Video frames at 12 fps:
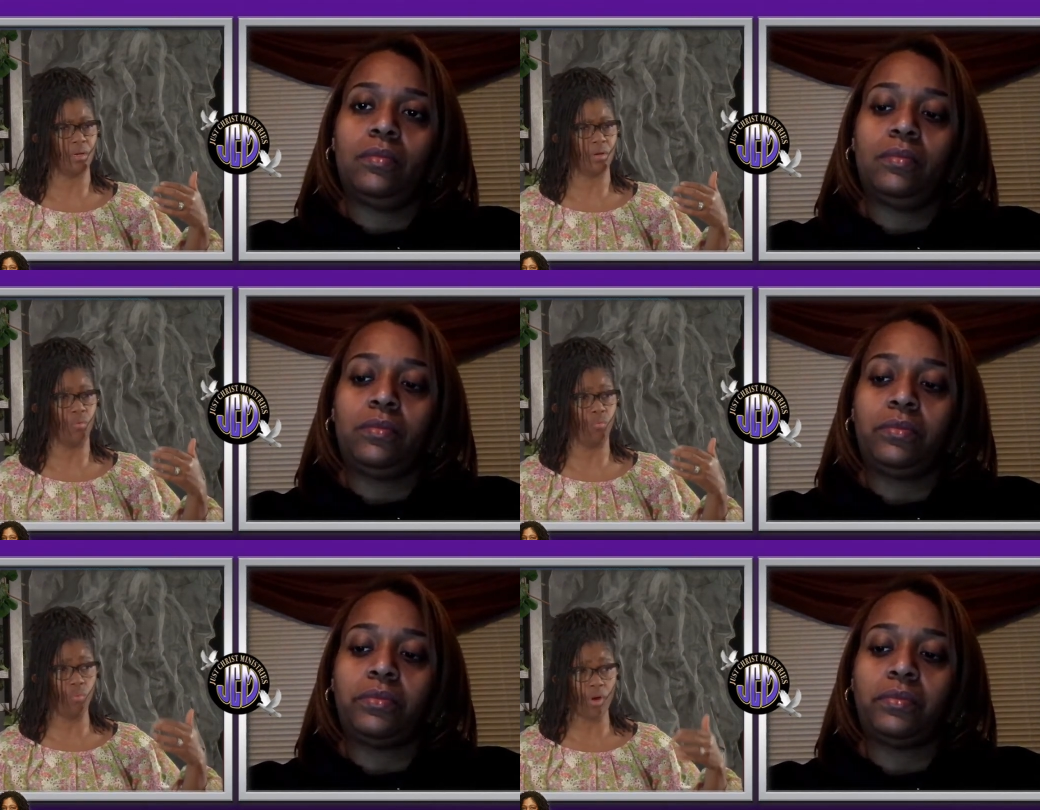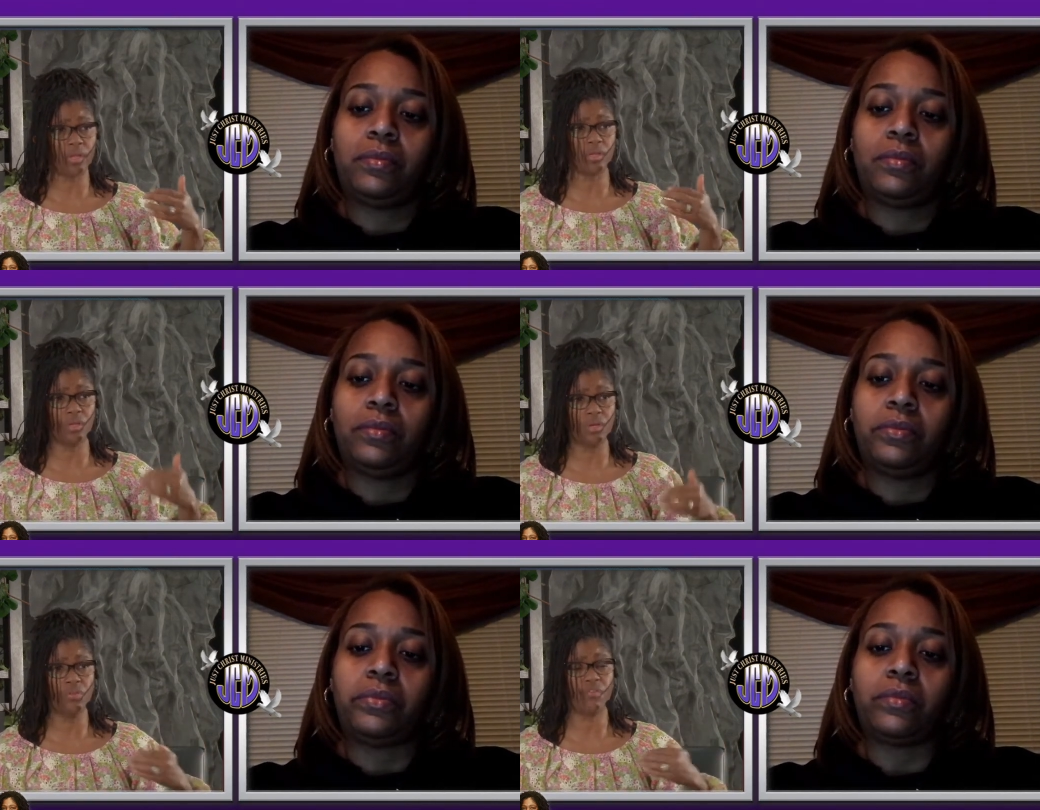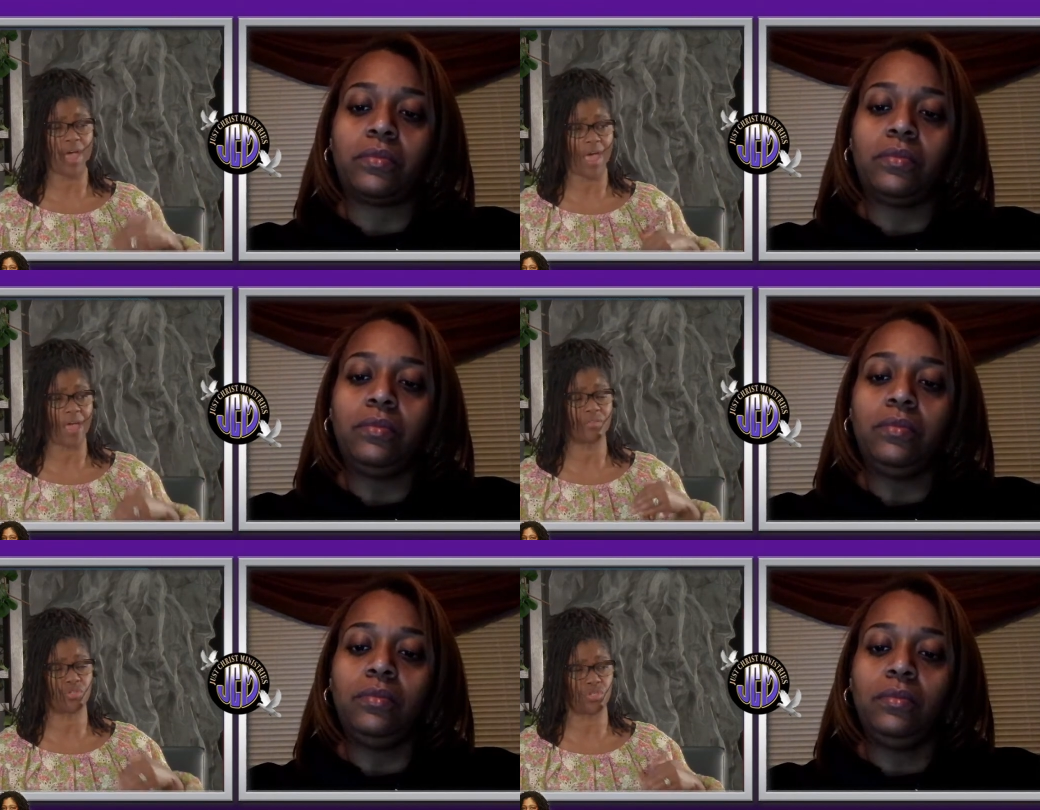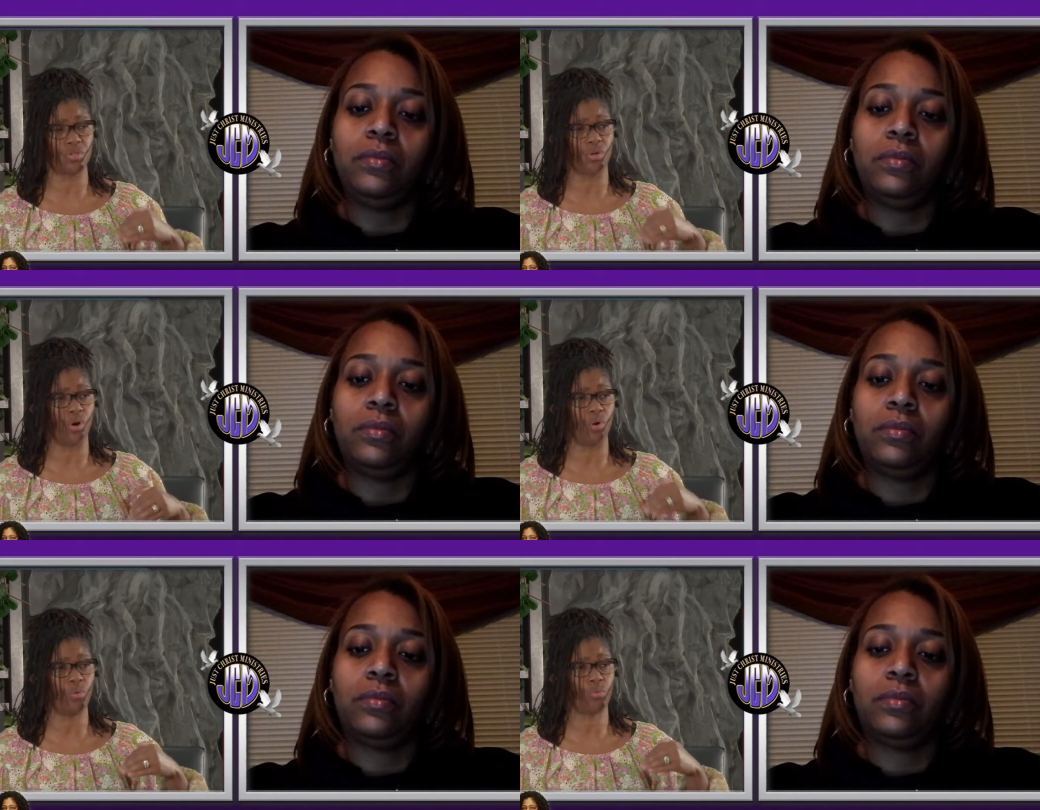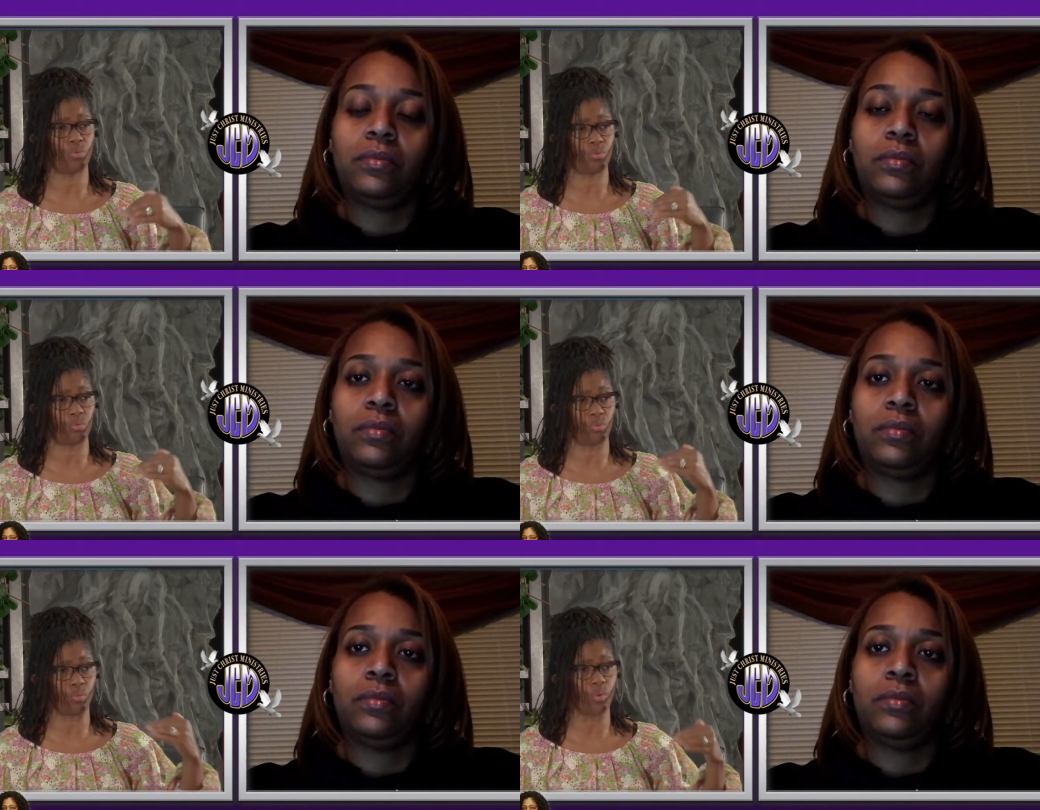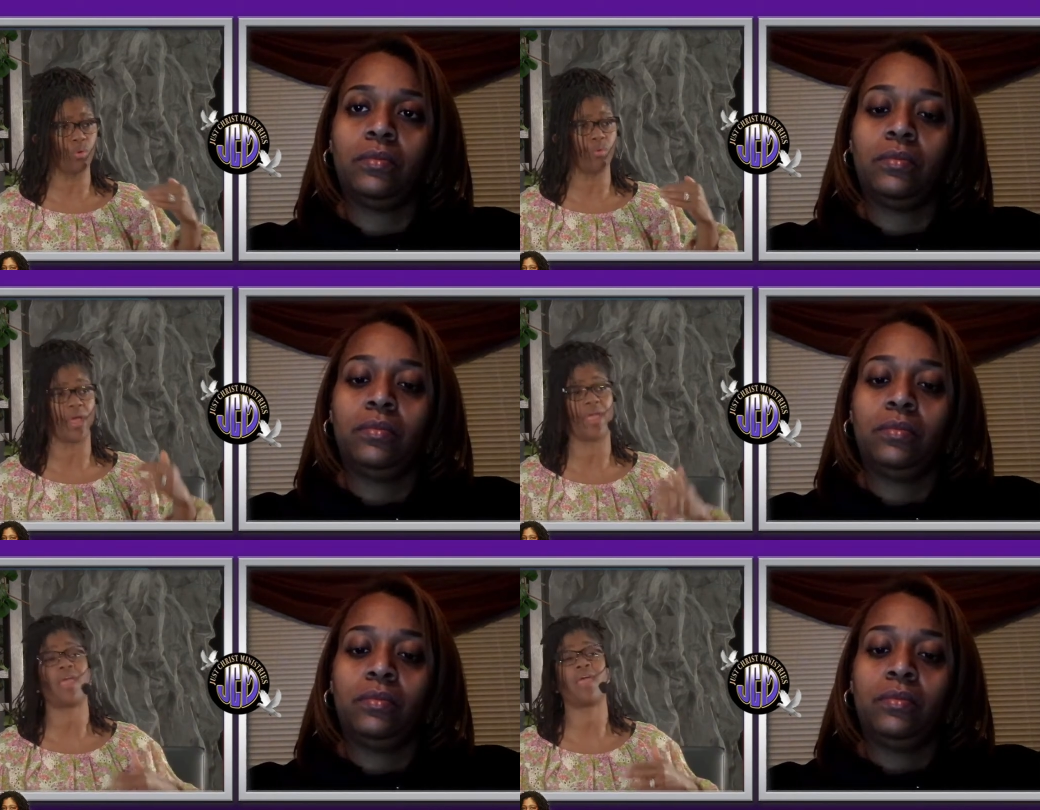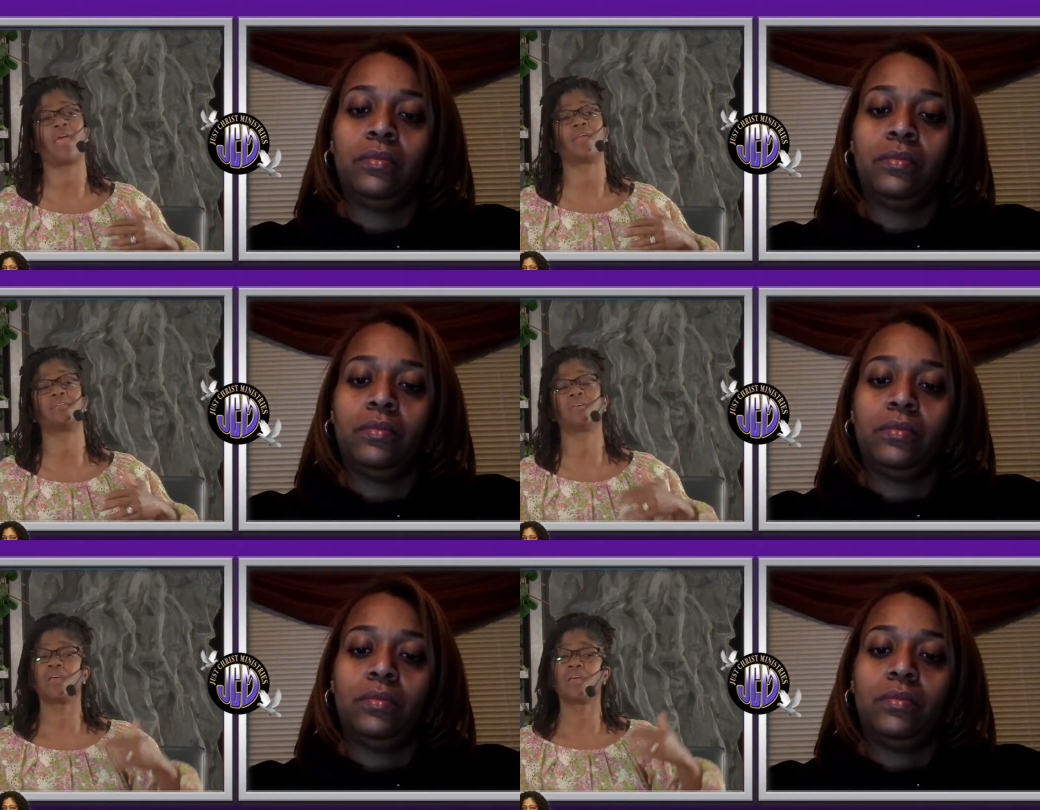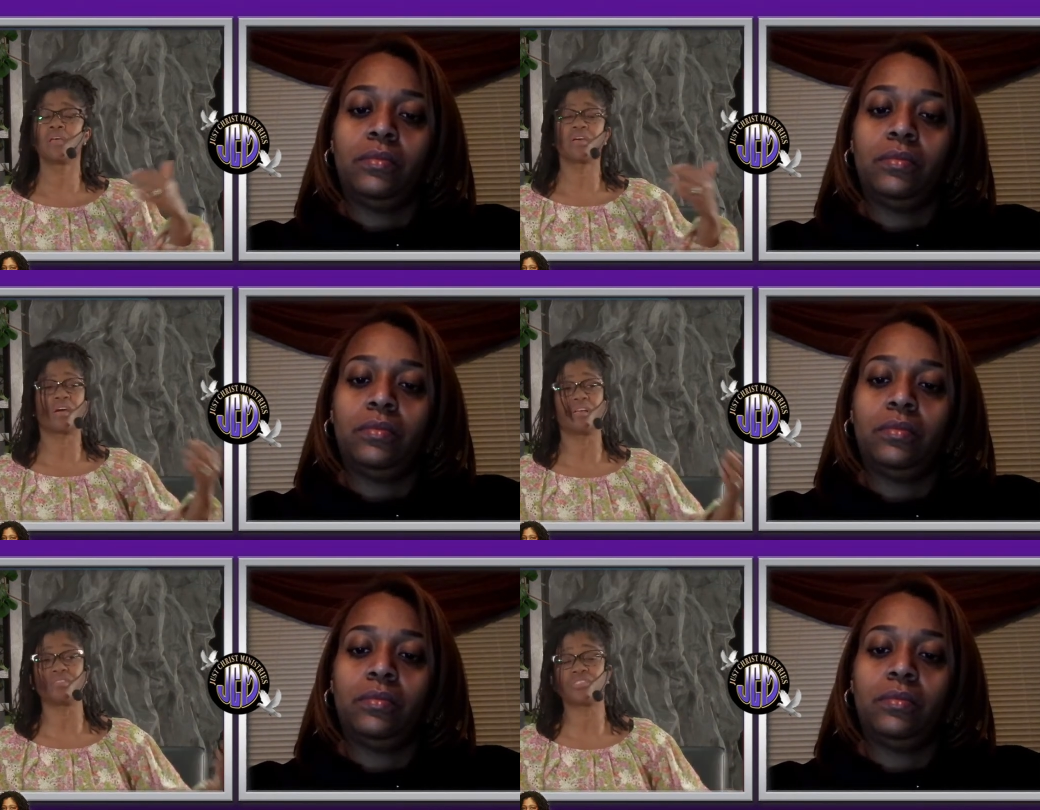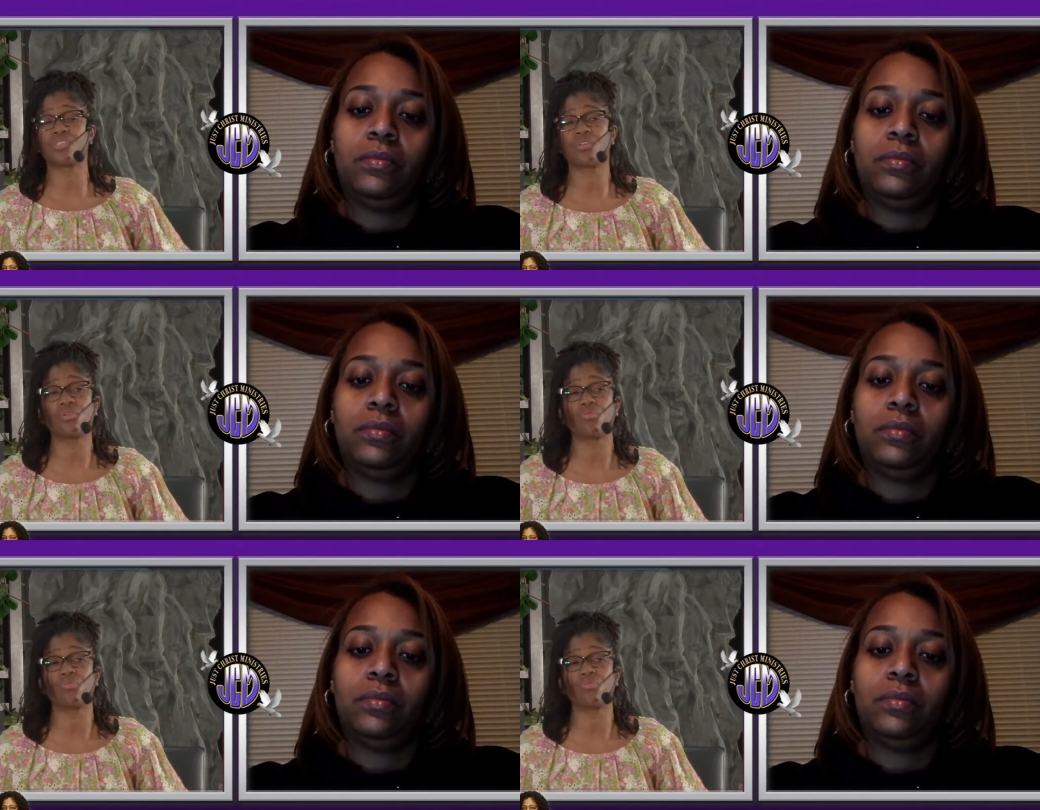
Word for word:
Speaker 1: what you've had to go through and consider